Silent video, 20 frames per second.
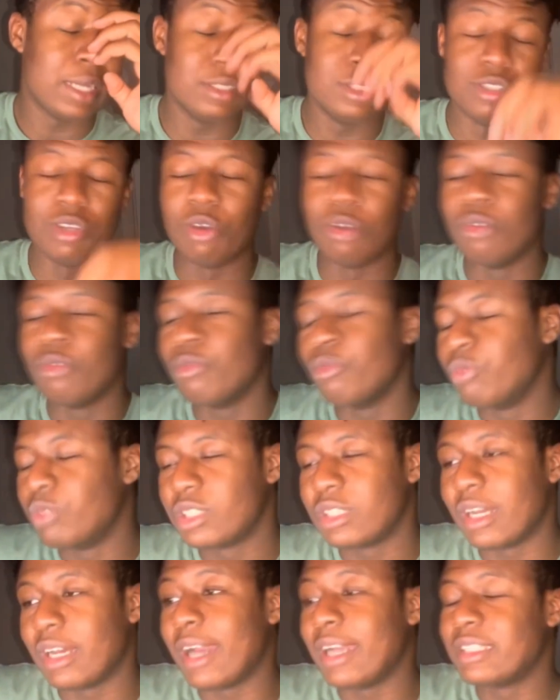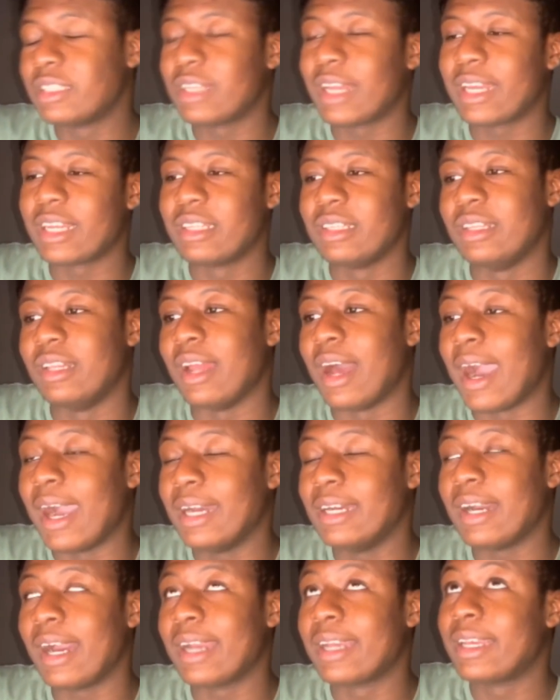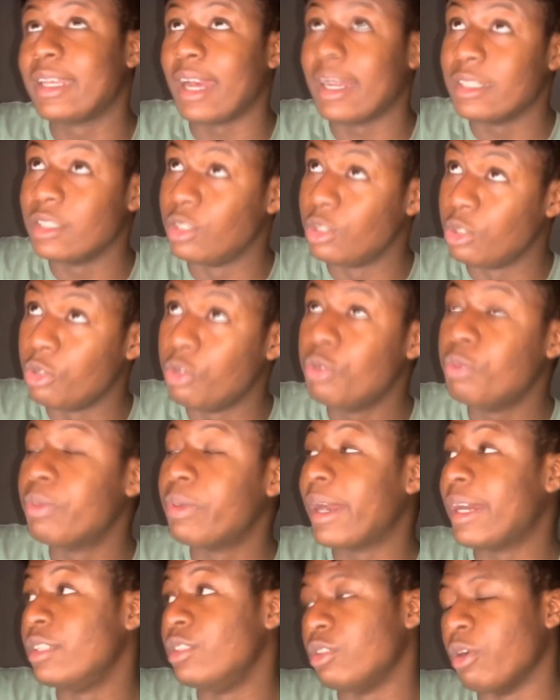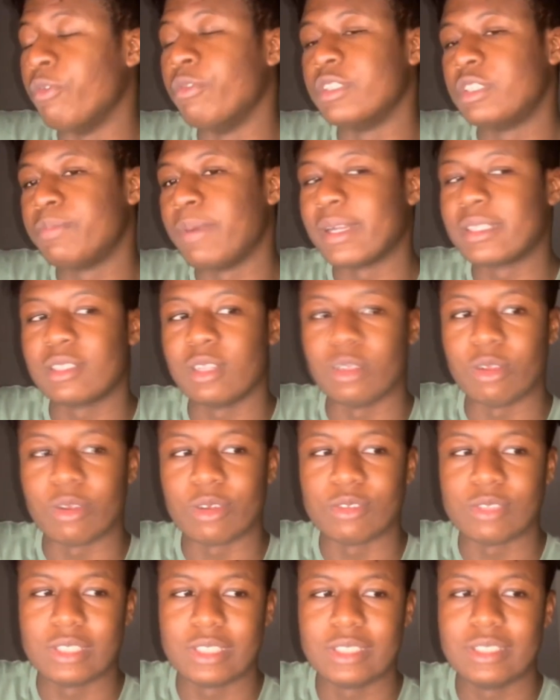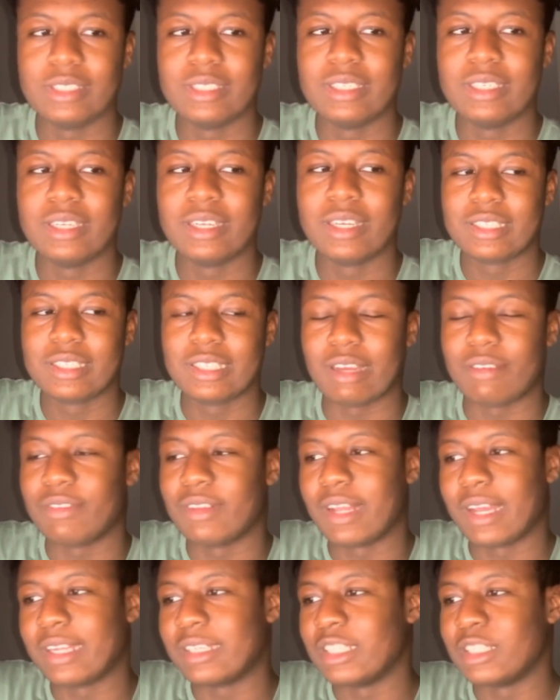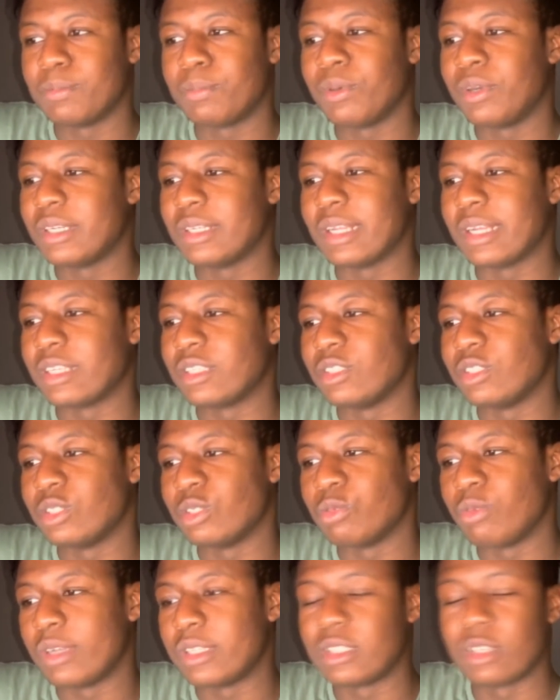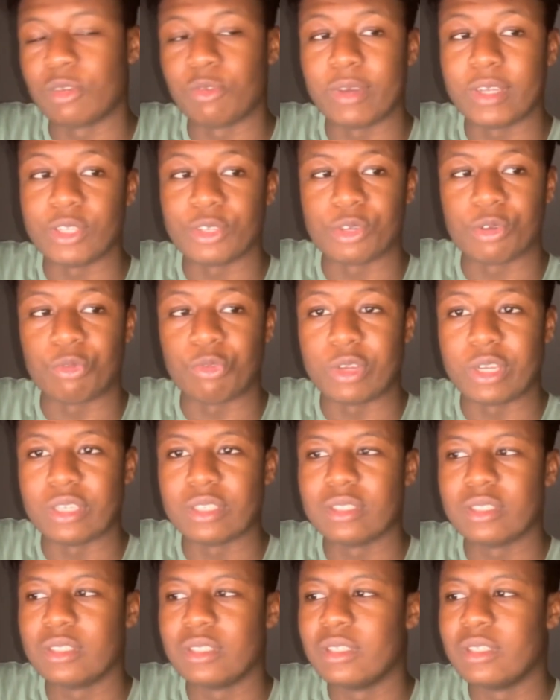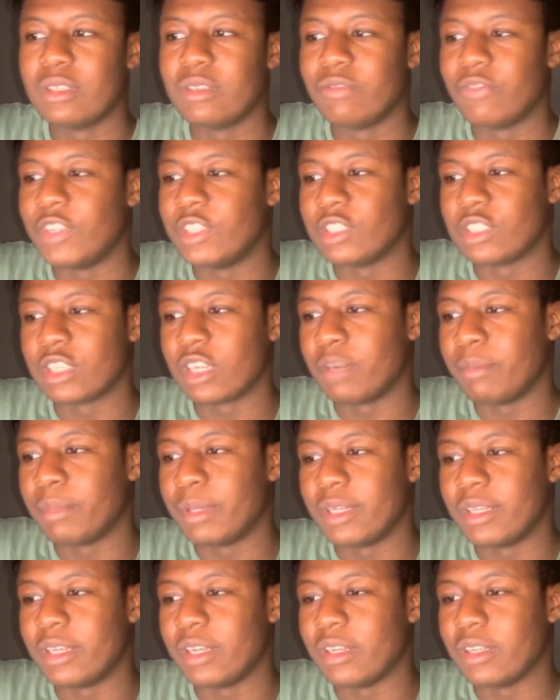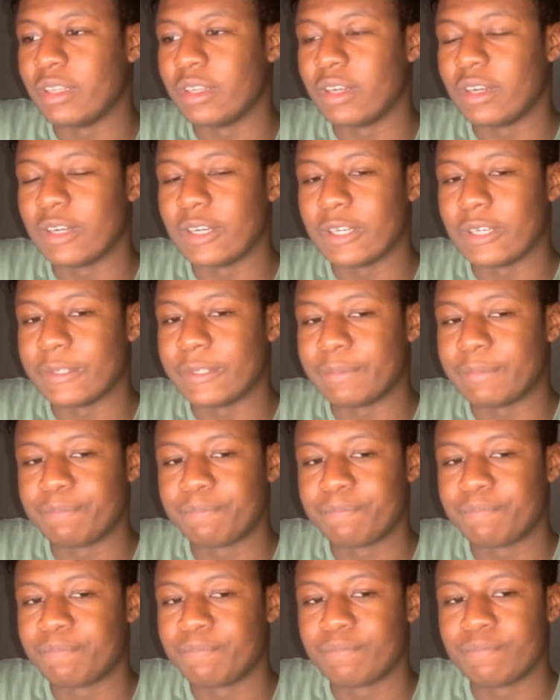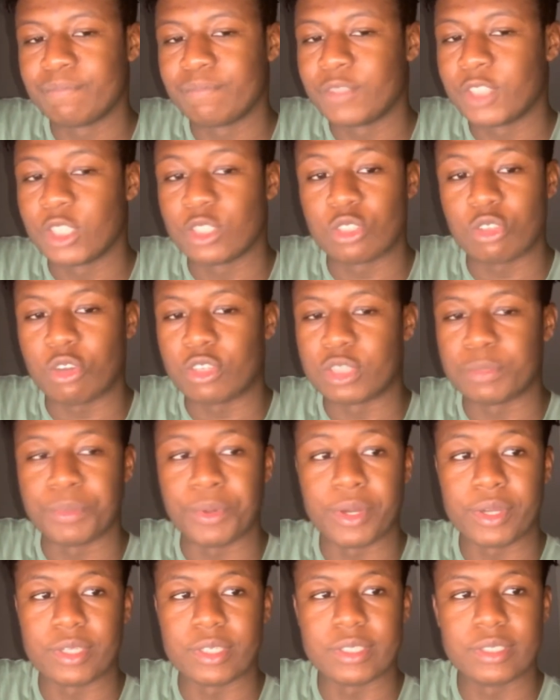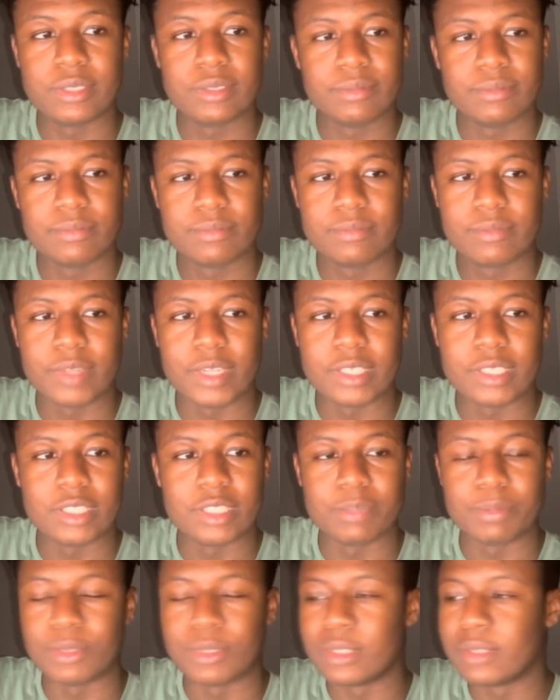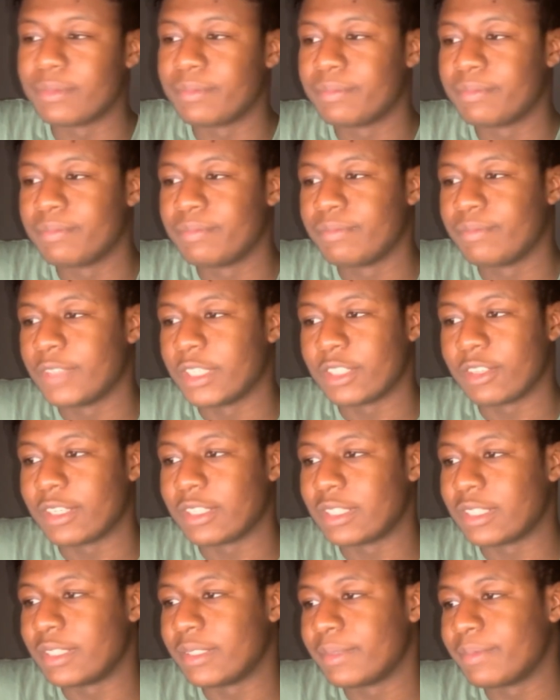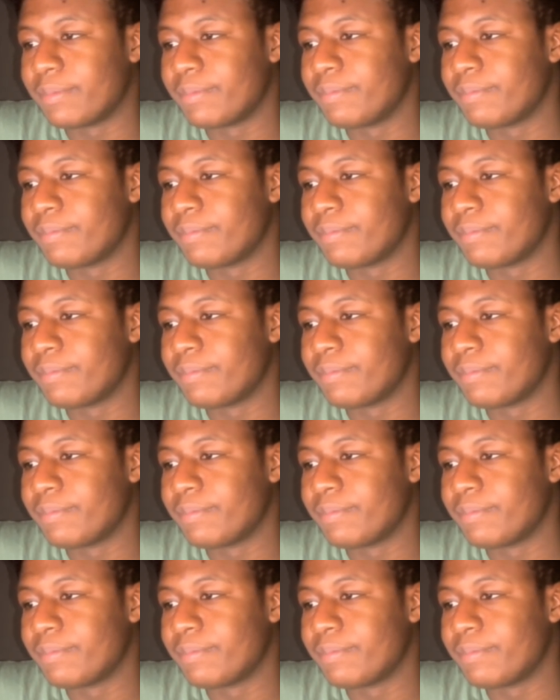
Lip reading: I don't. It's I do, but I don't respect the loyalty. Because I feel like at this point, you're just wasting away your career. You're just gonna be Charles Barkley at this point. That's all I see.